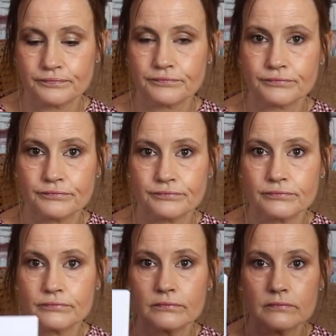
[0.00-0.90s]

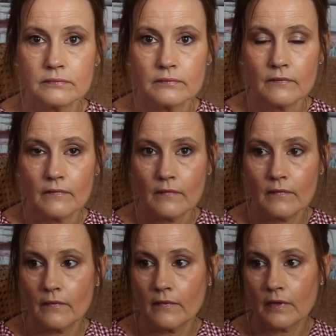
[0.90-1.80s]

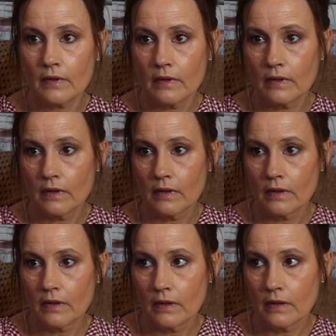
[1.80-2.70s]

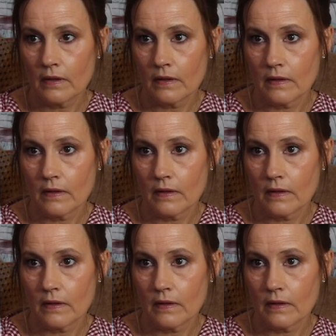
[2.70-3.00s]
(no one is talking)